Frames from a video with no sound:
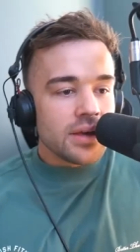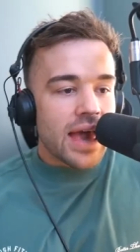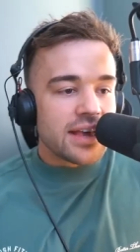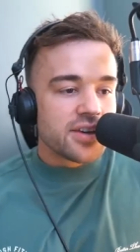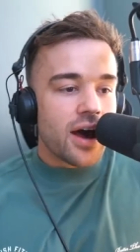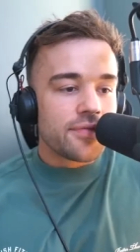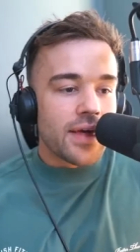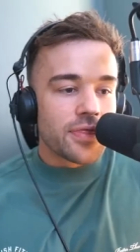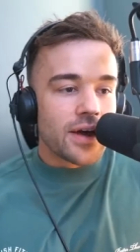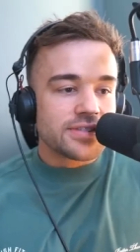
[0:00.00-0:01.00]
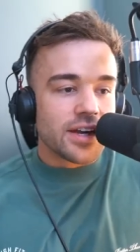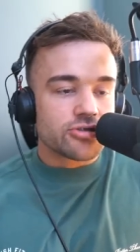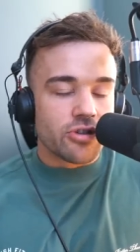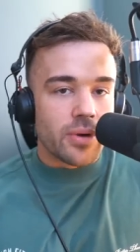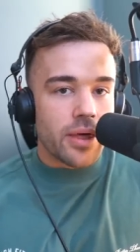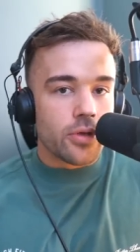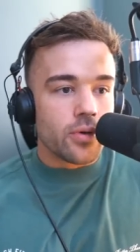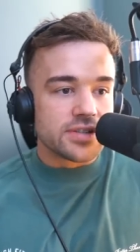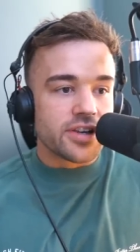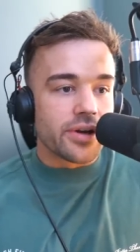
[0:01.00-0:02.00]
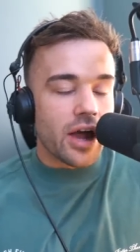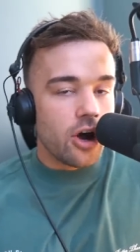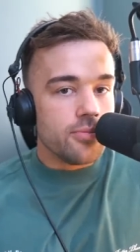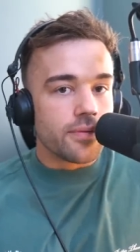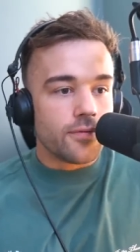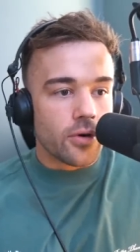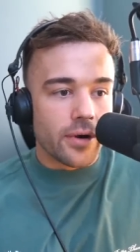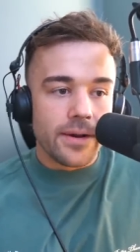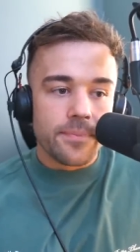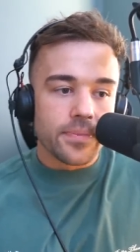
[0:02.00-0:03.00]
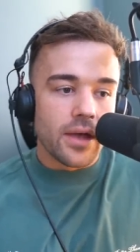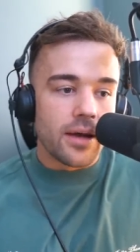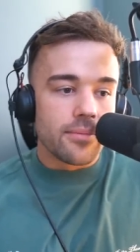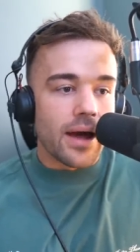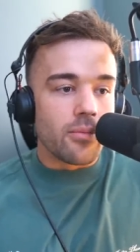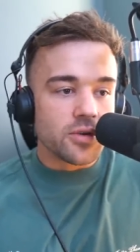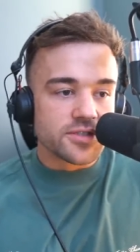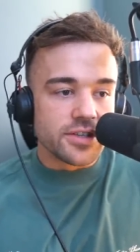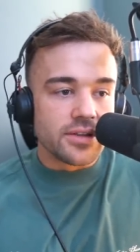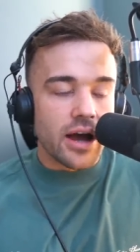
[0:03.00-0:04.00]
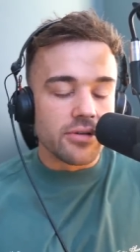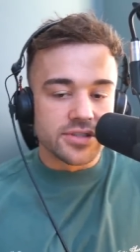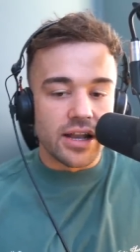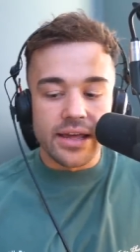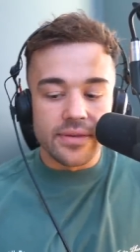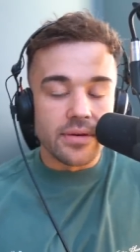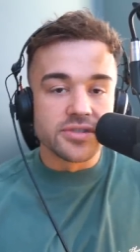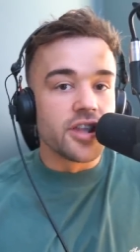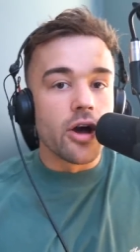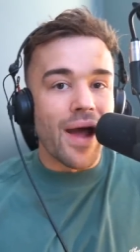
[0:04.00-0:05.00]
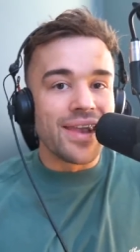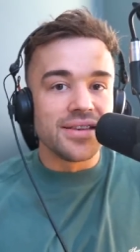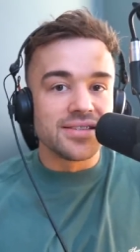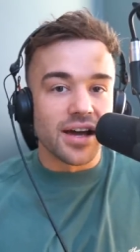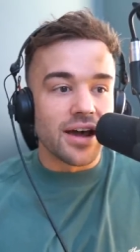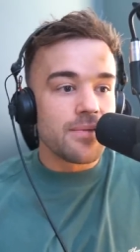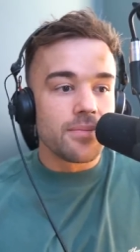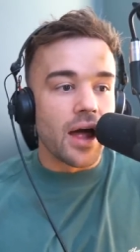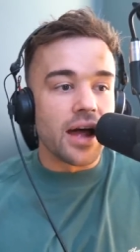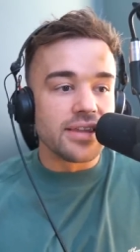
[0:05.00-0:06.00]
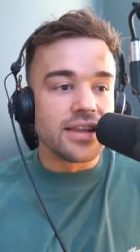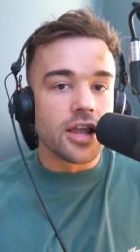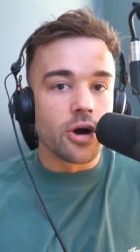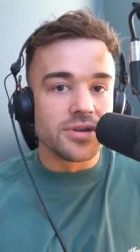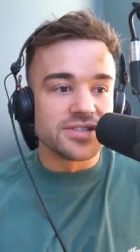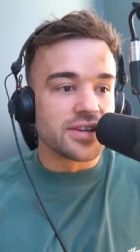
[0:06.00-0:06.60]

yeah, so after that third surgery, when I thought I was going home before it, um, but I wasn't, I was like, there was no end in sight. Like, I didn't know when this